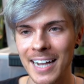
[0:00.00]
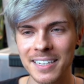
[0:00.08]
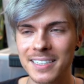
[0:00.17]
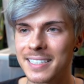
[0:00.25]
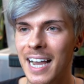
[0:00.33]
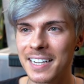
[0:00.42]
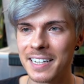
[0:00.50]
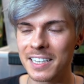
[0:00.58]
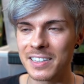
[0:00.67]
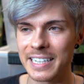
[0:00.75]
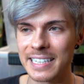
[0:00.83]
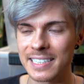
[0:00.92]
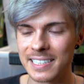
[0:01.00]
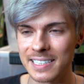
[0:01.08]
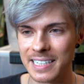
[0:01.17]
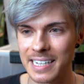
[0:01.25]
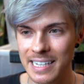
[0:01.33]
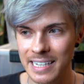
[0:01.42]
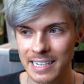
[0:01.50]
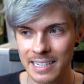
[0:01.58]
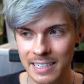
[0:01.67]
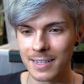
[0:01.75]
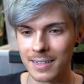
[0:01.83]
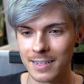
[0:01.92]
I didn't technically see,
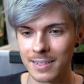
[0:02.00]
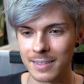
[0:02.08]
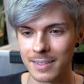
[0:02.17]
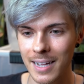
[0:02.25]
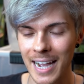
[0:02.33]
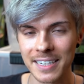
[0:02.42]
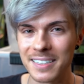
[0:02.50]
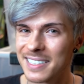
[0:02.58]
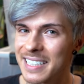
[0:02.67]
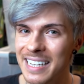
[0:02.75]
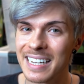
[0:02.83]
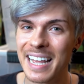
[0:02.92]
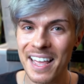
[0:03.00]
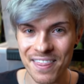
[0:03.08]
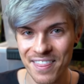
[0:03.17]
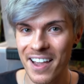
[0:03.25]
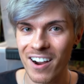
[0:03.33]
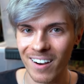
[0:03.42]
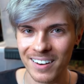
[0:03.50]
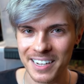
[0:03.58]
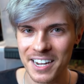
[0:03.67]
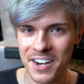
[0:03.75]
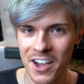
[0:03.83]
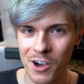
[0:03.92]
I didn't see it in there,
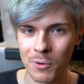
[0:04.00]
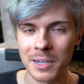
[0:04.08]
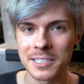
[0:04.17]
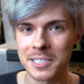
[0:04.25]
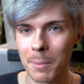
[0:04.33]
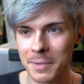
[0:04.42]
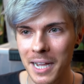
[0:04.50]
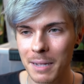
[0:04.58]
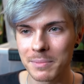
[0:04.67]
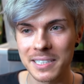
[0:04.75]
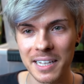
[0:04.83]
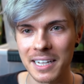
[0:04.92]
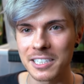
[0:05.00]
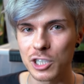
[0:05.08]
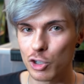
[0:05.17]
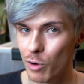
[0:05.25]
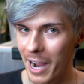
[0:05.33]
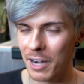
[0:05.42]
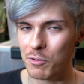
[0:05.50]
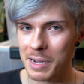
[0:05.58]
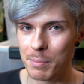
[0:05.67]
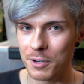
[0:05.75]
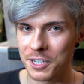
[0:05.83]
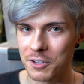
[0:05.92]
you know? Sometimes things try to
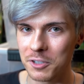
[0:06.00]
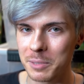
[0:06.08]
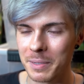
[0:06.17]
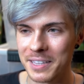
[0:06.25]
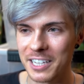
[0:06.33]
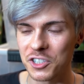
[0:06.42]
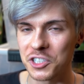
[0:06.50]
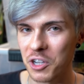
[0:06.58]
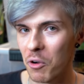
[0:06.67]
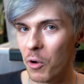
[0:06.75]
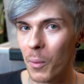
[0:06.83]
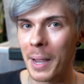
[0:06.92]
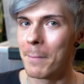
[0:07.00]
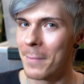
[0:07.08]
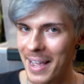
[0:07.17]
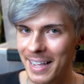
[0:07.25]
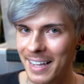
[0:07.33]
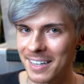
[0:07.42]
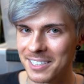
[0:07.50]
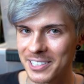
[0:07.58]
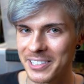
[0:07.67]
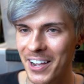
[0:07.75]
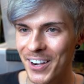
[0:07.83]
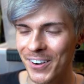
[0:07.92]
reproduce, but they just don't quite make it.
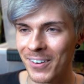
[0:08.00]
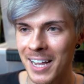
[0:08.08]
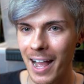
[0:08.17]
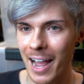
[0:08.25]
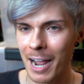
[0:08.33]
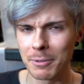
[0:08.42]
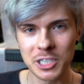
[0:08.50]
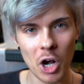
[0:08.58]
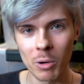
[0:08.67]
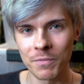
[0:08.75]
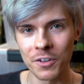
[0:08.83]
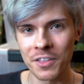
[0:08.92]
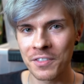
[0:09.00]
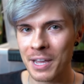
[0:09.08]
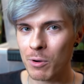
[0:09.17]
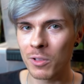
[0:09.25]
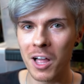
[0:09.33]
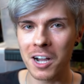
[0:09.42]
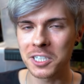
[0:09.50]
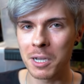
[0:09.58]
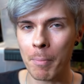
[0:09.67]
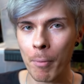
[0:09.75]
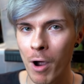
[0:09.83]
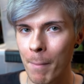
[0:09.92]
So I was hopeful that they were locked
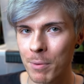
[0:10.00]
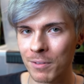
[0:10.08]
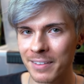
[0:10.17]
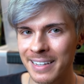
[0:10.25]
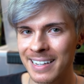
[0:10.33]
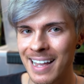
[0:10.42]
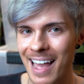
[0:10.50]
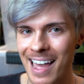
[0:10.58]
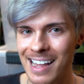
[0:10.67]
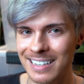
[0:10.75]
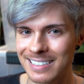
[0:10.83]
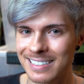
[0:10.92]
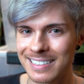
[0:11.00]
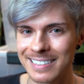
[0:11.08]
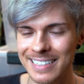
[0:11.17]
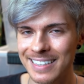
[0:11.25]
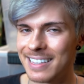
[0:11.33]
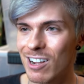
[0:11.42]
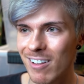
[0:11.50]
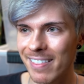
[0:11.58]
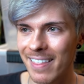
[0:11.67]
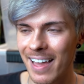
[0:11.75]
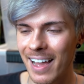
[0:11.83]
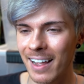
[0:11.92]
up properly and did their
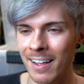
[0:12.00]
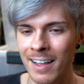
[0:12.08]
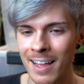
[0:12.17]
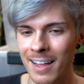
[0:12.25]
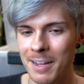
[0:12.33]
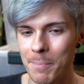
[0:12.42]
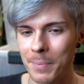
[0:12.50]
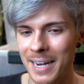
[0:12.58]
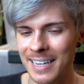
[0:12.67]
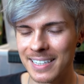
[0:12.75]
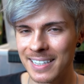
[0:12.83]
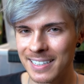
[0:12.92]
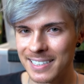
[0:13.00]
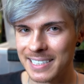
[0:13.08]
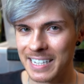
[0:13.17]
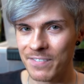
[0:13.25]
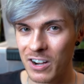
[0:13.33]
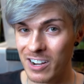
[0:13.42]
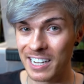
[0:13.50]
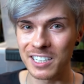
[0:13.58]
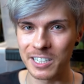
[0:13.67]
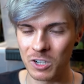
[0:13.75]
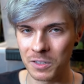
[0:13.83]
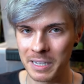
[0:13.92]
thing, but I didn't see very
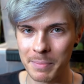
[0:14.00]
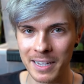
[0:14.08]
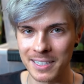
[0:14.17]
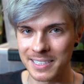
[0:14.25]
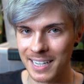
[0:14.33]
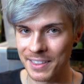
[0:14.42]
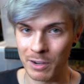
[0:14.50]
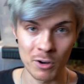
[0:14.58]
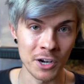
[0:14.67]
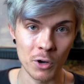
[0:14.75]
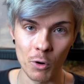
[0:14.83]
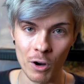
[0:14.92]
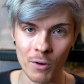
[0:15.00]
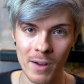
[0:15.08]
clearly because again, they were in a cork